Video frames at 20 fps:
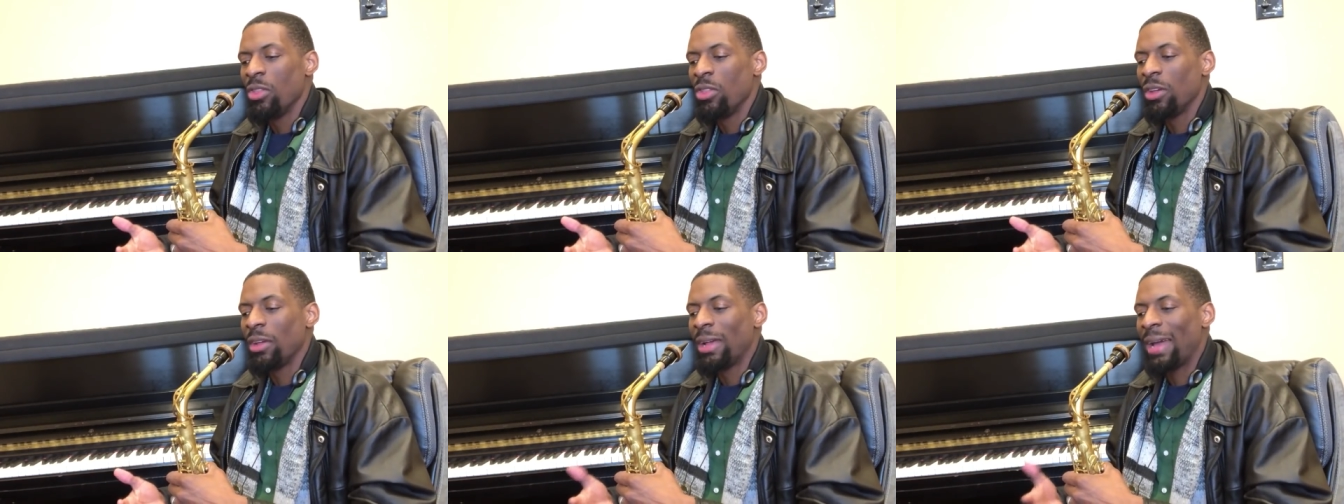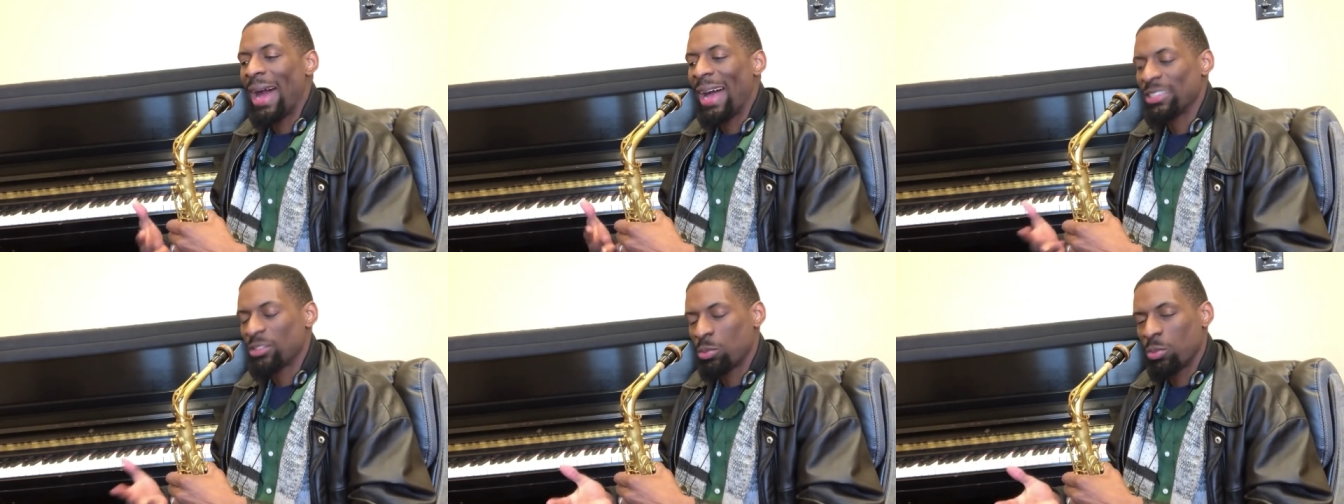the
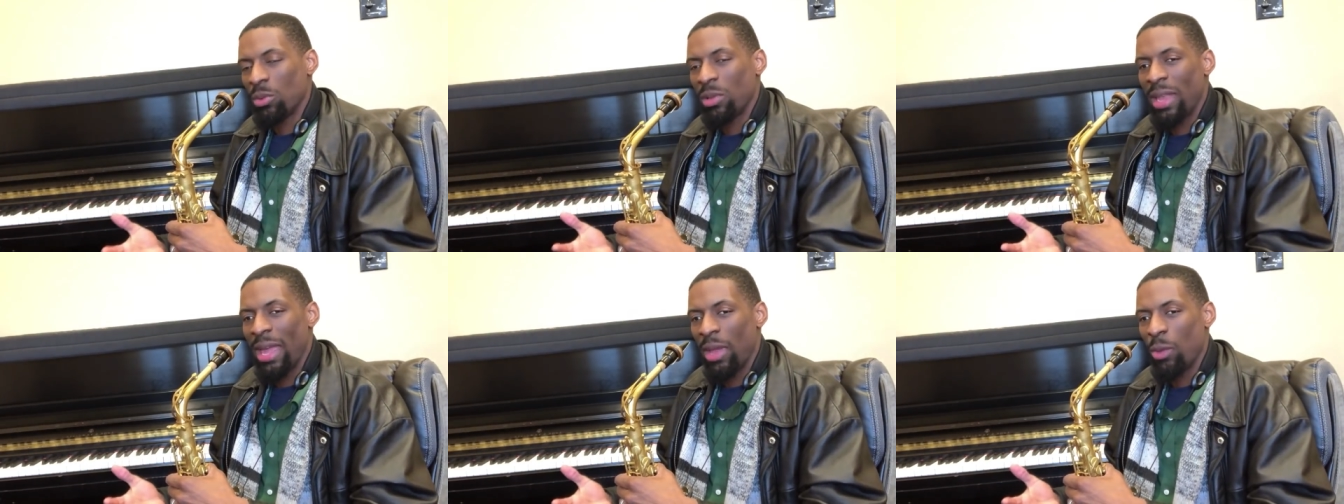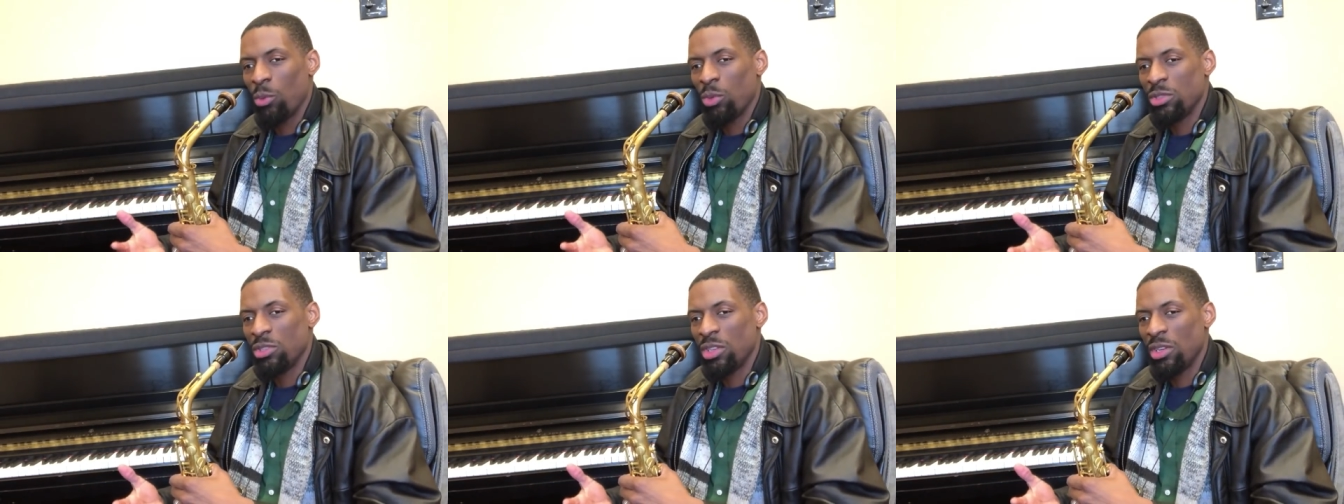gospel
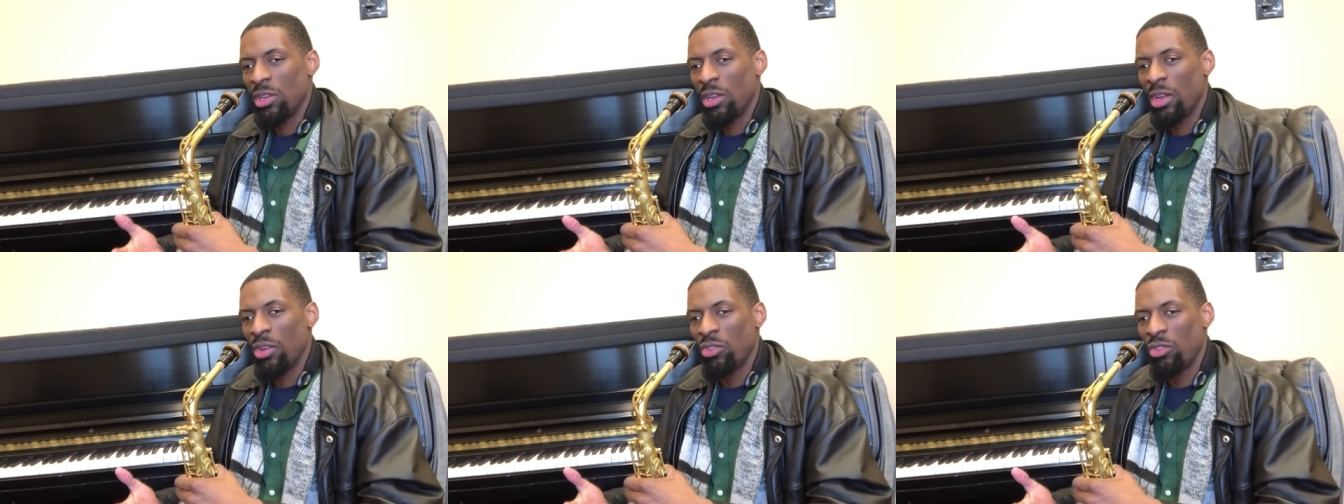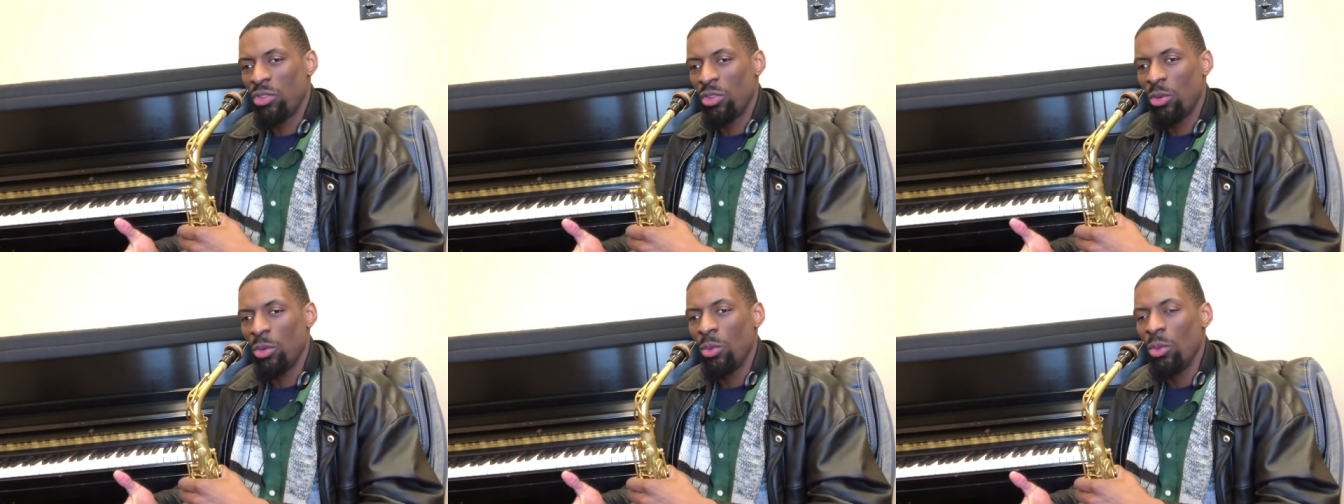language in there
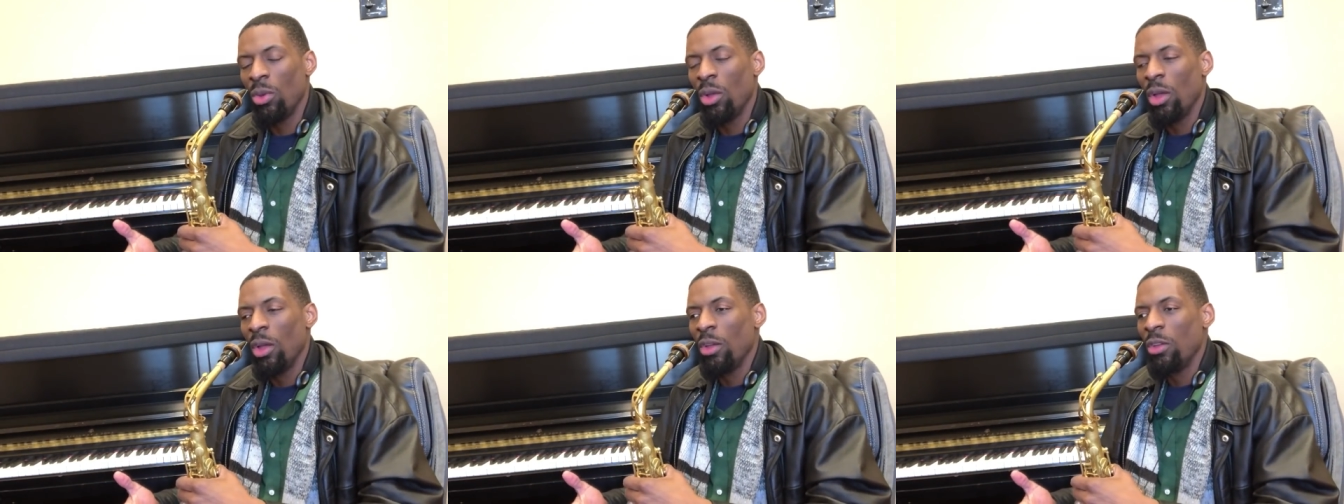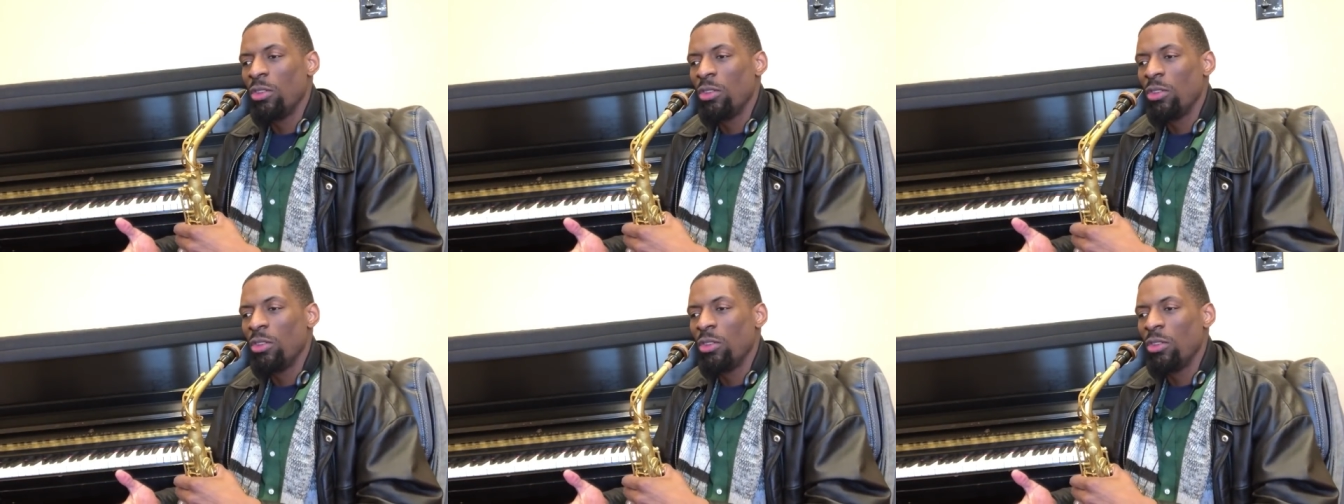too.